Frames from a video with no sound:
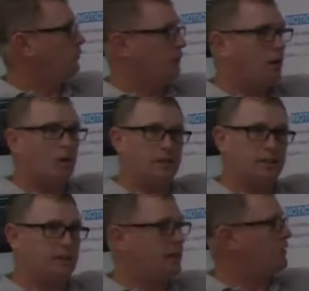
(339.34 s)
We all
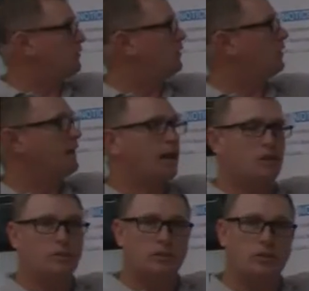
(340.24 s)
get together on how
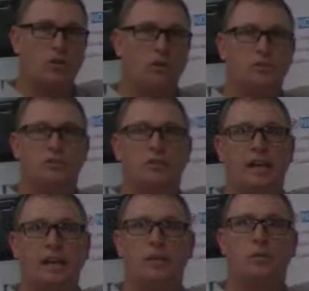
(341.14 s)
long this car should
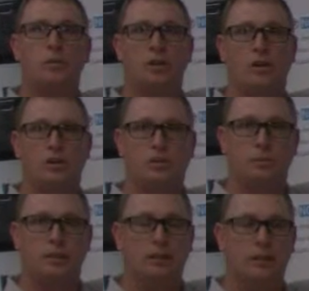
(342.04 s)
take, when the car
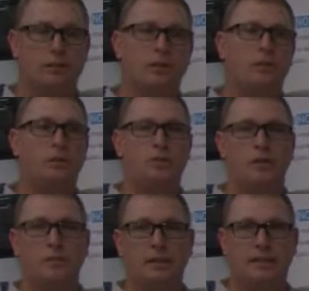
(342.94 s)
should be delivered, and we
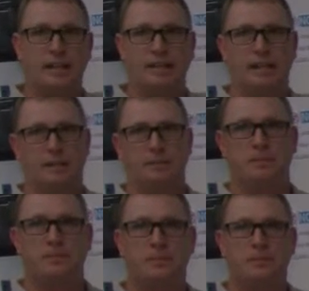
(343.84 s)
try to meet that date.
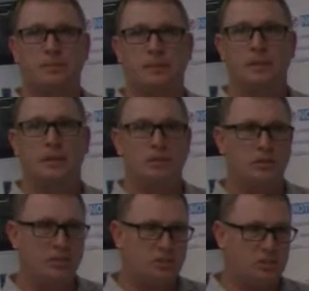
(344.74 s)
So
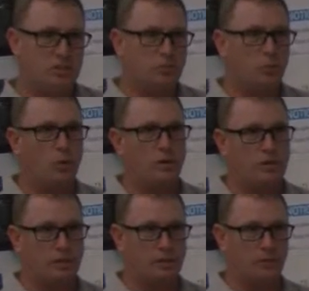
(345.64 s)
this is just one
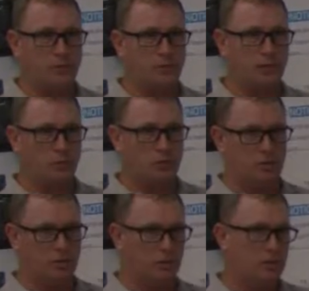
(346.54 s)
of the different things we
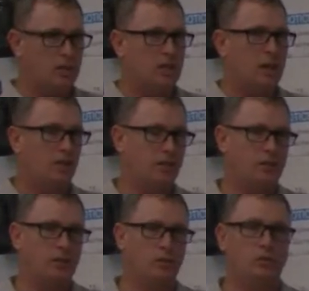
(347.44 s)
do. If you
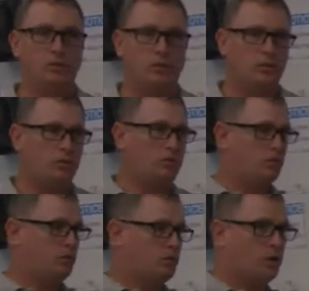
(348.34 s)
can look to
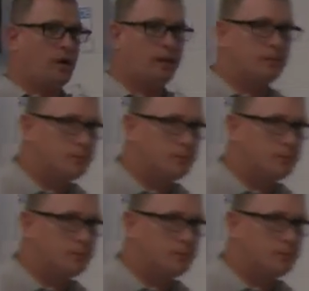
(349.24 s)
your right,